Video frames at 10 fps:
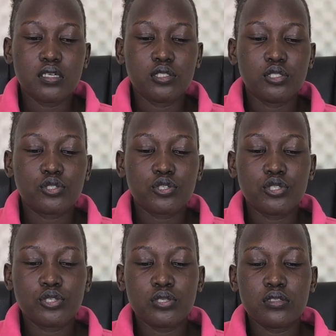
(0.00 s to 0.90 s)

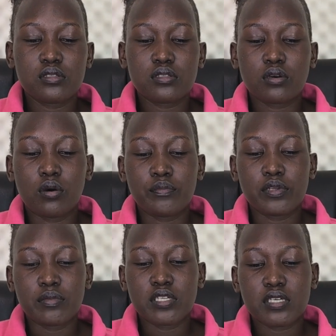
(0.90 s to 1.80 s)
Introduce
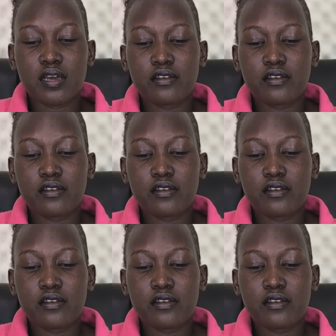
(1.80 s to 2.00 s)
complementary